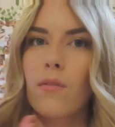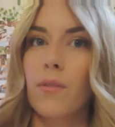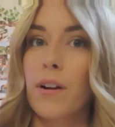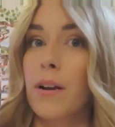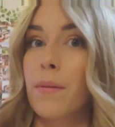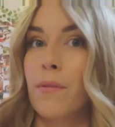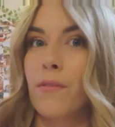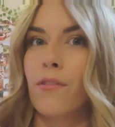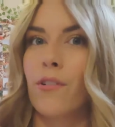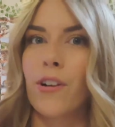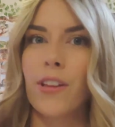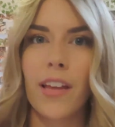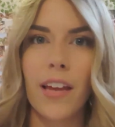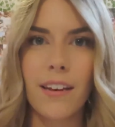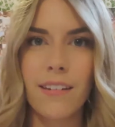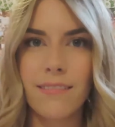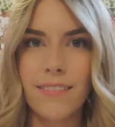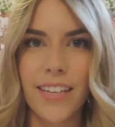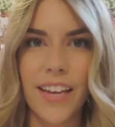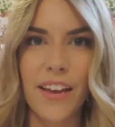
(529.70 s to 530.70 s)
read it before
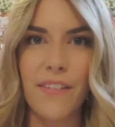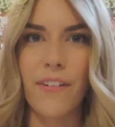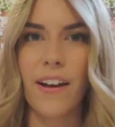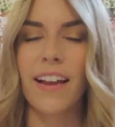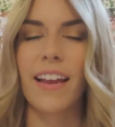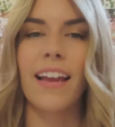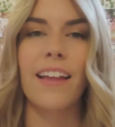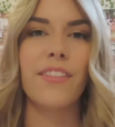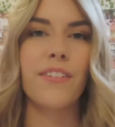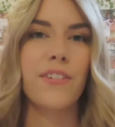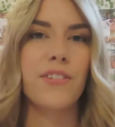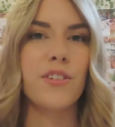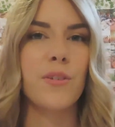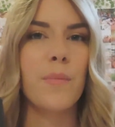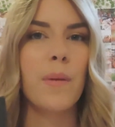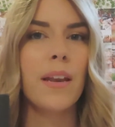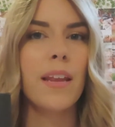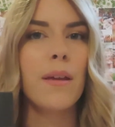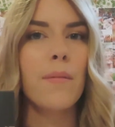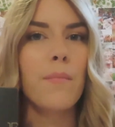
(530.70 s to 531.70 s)
then if I get through
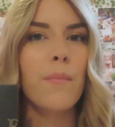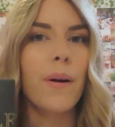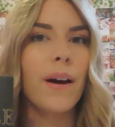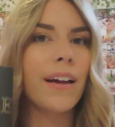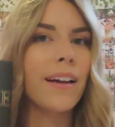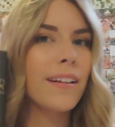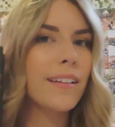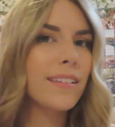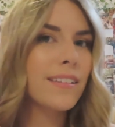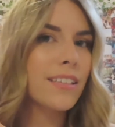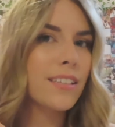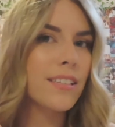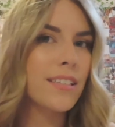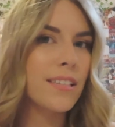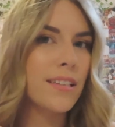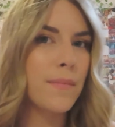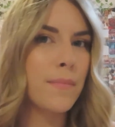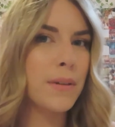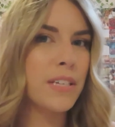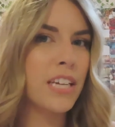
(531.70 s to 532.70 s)
too many, but this
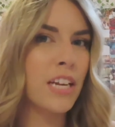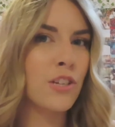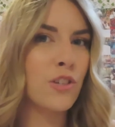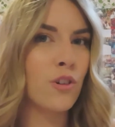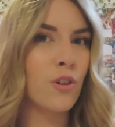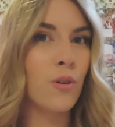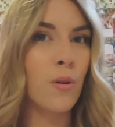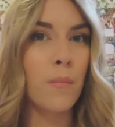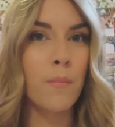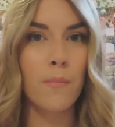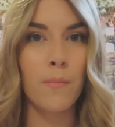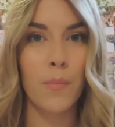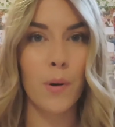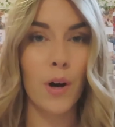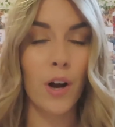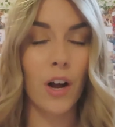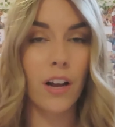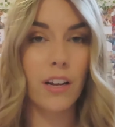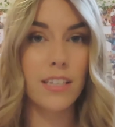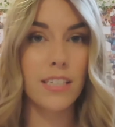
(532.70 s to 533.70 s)
is a potential
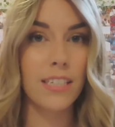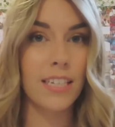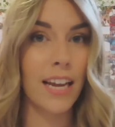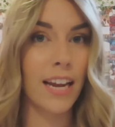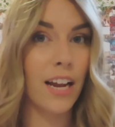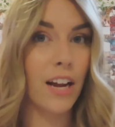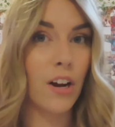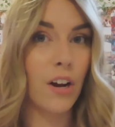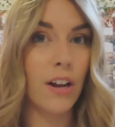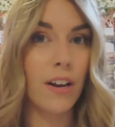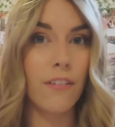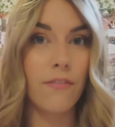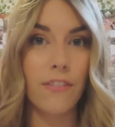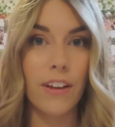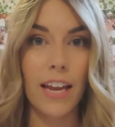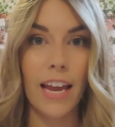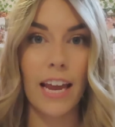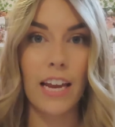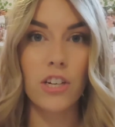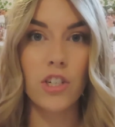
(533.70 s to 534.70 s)
book to take on
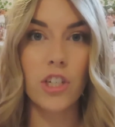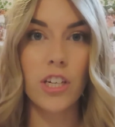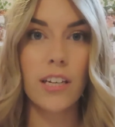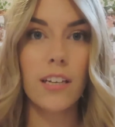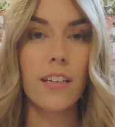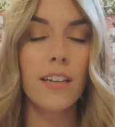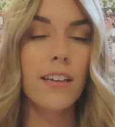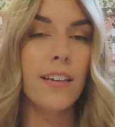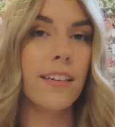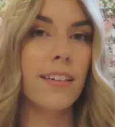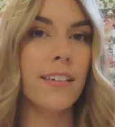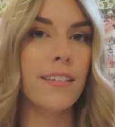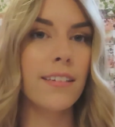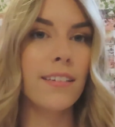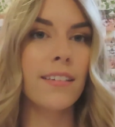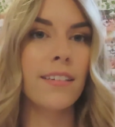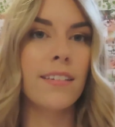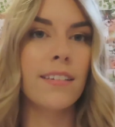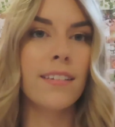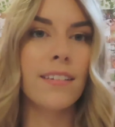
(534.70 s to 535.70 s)
vacation.
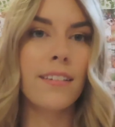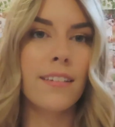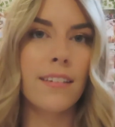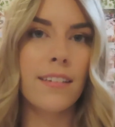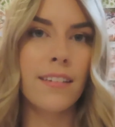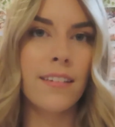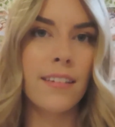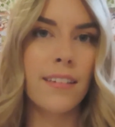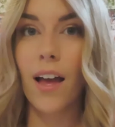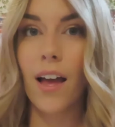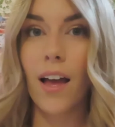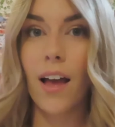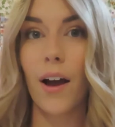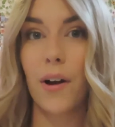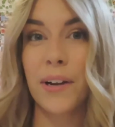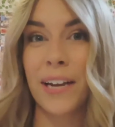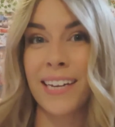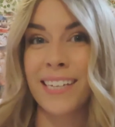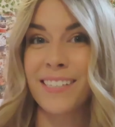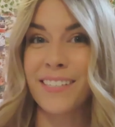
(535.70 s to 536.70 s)

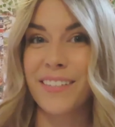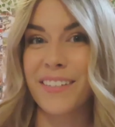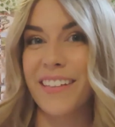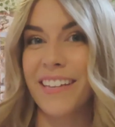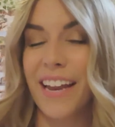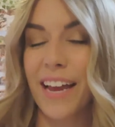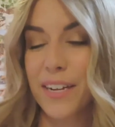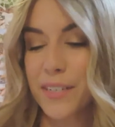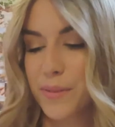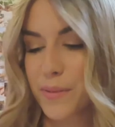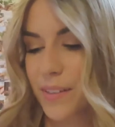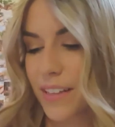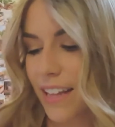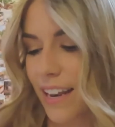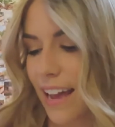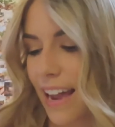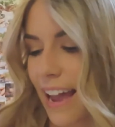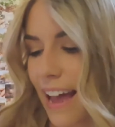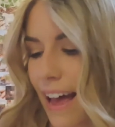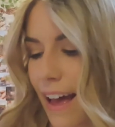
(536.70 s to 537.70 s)
Okay, so the next one
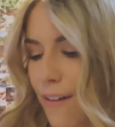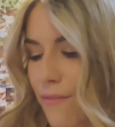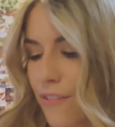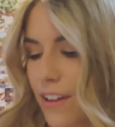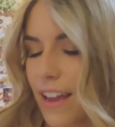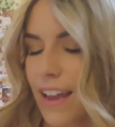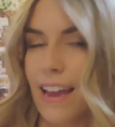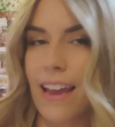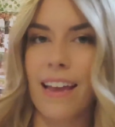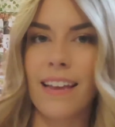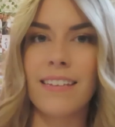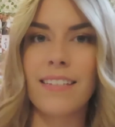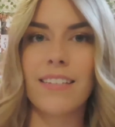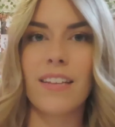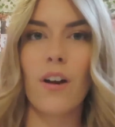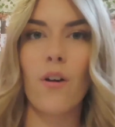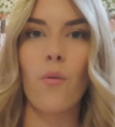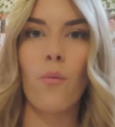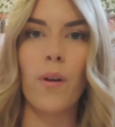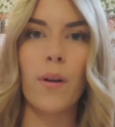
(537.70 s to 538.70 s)
that I have
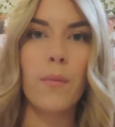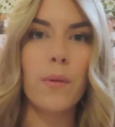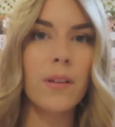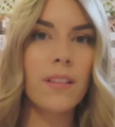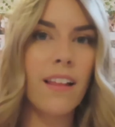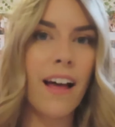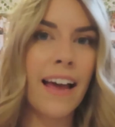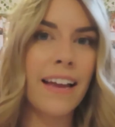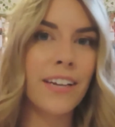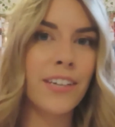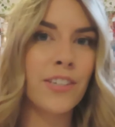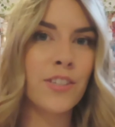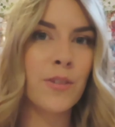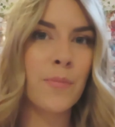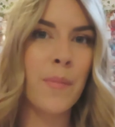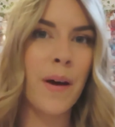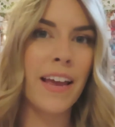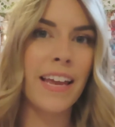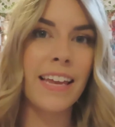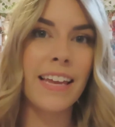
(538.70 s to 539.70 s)
is We Were
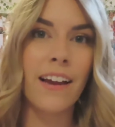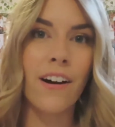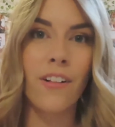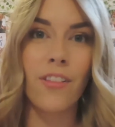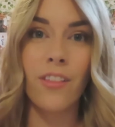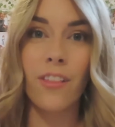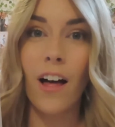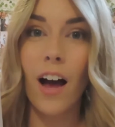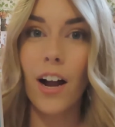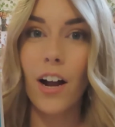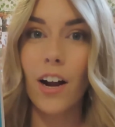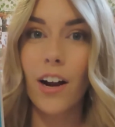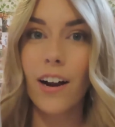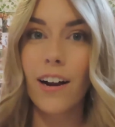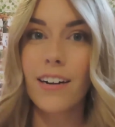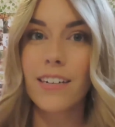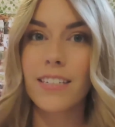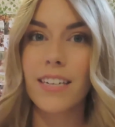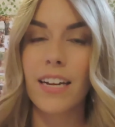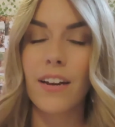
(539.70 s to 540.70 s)
Liars by E.
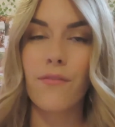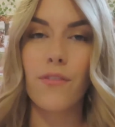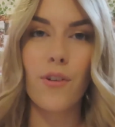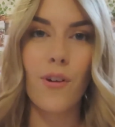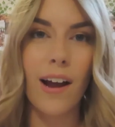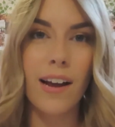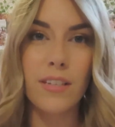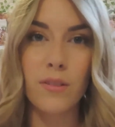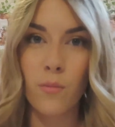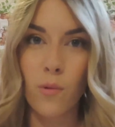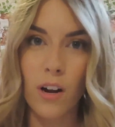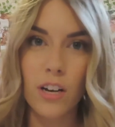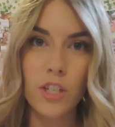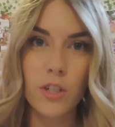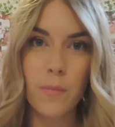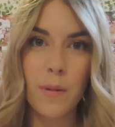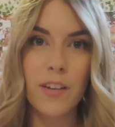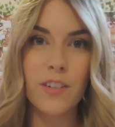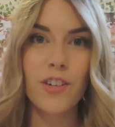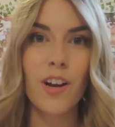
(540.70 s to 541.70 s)
Lockhart, and if you guys
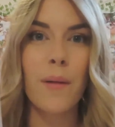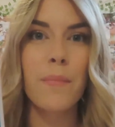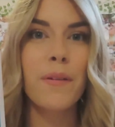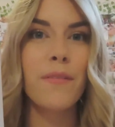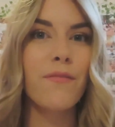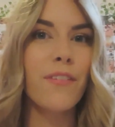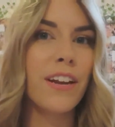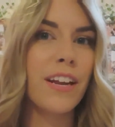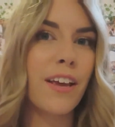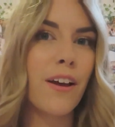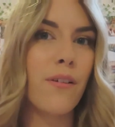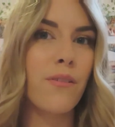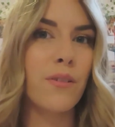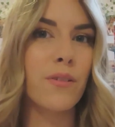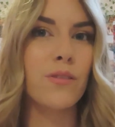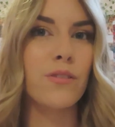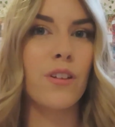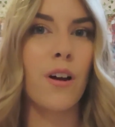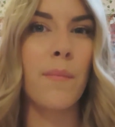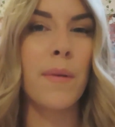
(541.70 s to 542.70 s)
watched my shopping video,
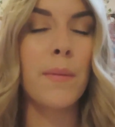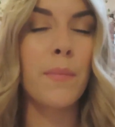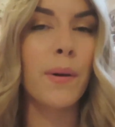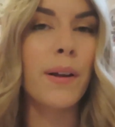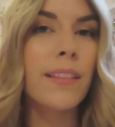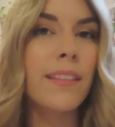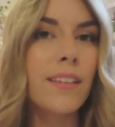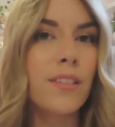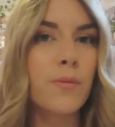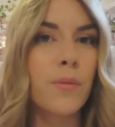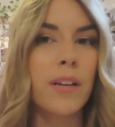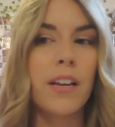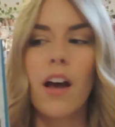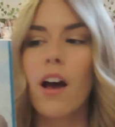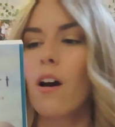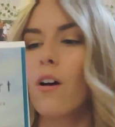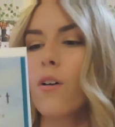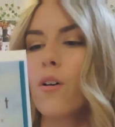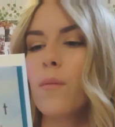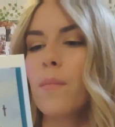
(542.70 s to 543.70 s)
you saw me bring this one
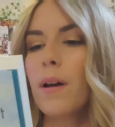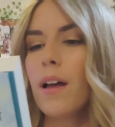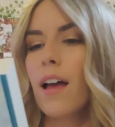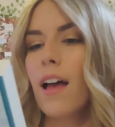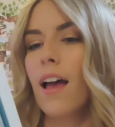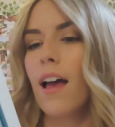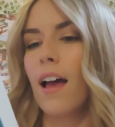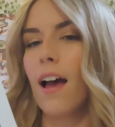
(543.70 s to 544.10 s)
home,